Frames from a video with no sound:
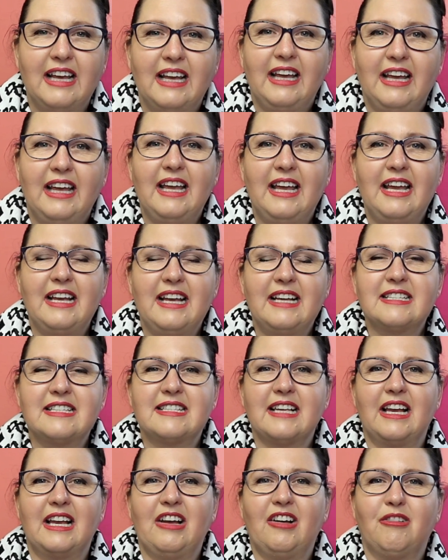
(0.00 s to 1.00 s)

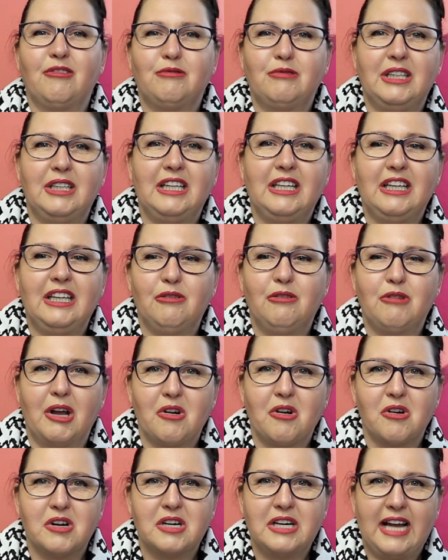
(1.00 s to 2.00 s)
is a really
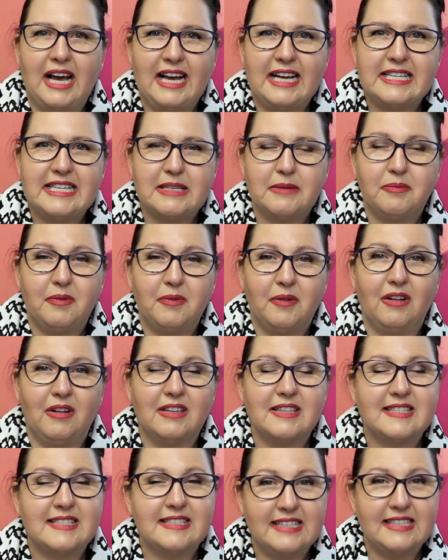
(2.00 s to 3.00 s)

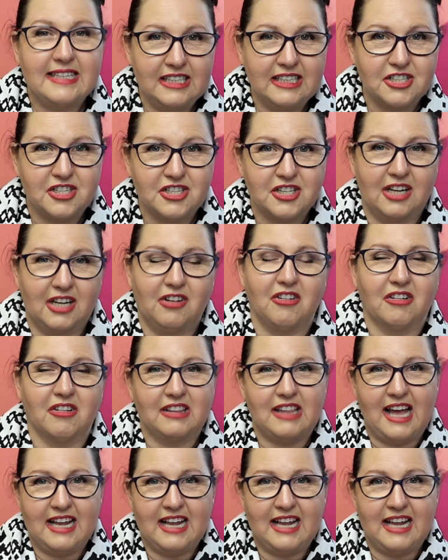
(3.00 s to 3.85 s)
recognizable signature look.